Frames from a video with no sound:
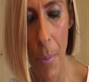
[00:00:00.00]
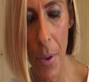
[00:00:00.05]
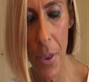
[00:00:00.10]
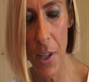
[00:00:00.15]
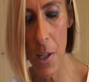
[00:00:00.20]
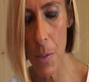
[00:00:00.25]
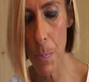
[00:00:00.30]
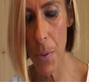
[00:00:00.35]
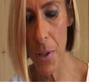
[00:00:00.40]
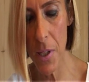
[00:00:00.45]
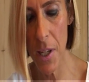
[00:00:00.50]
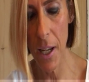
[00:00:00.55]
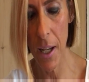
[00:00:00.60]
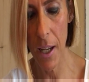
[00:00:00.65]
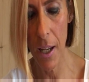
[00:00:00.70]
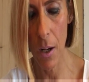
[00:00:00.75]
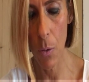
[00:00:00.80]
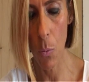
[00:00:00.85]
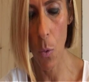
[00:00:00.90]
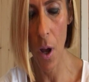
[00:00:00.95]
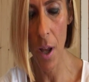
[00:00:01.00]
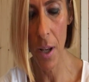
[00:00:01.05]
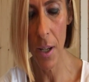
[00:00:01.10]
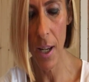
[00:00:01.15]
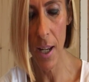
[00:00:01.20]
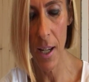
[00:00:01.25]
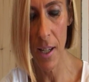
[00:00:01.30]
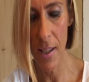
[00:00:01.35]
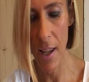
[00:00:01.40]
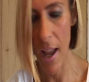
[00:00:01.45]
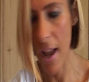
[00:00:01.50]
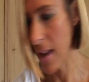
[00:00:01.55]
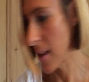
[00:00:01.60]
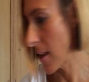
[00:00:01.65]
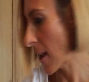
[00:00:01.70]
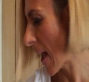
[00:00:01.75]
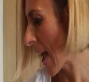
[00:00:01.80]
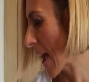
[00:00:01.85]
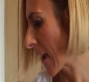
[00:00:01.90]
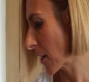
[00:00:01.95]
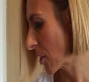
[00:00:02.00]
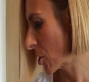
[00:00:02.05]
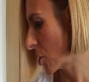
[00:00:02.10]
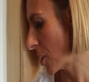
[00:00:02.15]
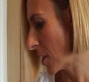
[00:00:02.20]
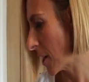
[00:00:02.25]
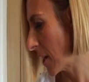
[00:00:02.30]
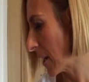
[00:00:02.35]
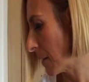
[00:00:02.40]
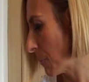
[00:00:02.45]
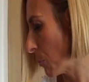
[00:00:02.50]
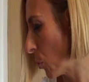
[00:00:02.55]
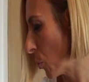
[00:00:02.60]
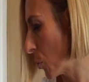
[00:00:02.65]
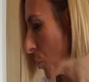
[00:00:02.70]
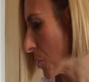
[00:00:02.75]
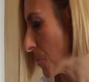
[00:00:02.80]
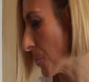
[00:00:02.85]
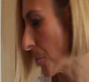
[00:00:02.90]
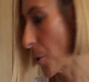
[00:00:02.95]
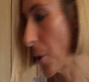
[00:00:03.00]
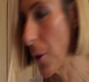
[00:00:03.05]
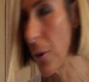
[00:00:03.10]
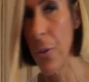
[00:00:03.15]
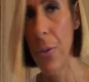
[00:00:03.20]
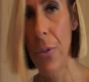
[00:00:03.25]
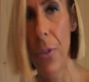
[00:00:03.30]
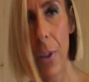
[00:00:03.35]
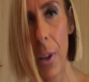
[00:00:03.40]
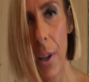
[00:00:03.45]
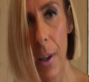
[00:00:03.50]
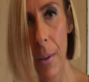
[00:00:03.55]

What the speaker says: but this particular one is actually waterproof.